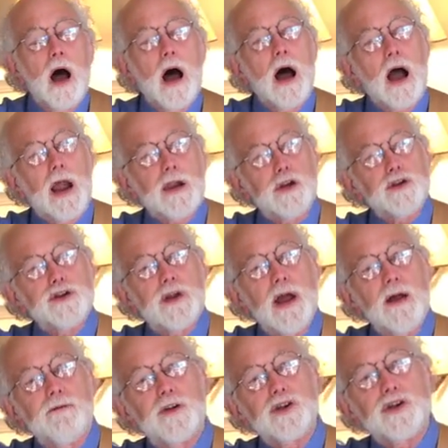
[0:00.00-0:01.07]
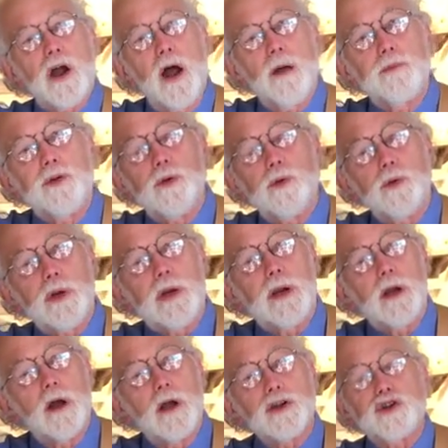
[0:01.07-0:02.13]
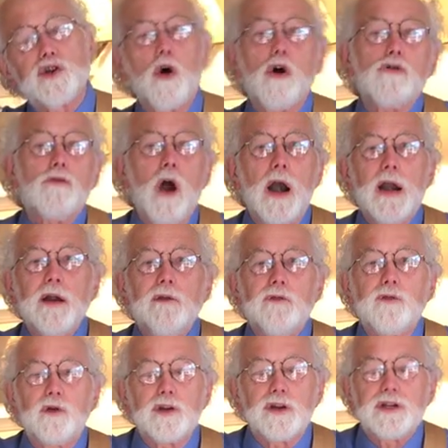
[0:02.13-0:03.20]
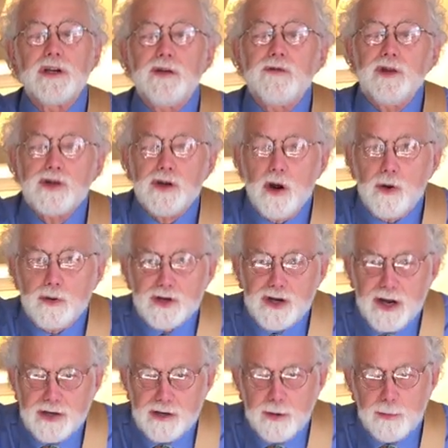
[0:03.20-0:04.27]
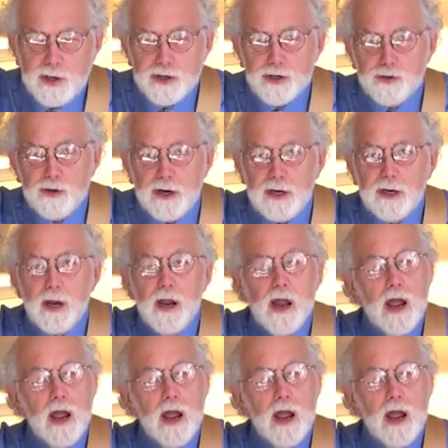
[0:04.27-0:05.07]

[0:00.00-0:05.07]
I used to have a job doing songwriting for the TV show Sesame Street,